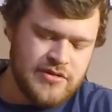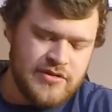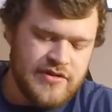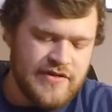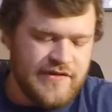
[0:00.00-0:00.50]

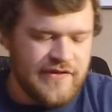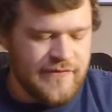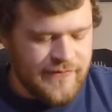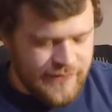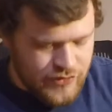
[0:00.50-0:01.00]
This is
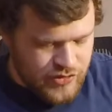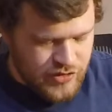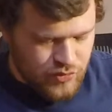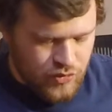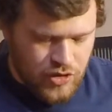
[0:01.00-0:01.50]
food
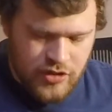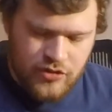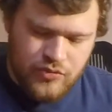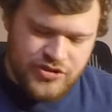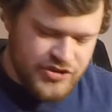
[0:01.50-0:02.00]
and water,
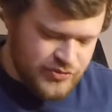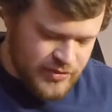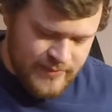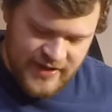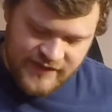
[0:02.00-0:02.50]
which is what
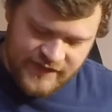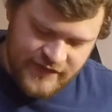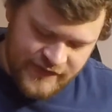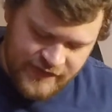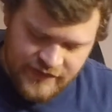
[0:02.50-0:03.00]
makes
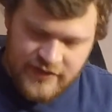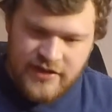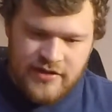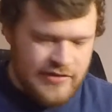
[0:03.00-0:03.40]
this the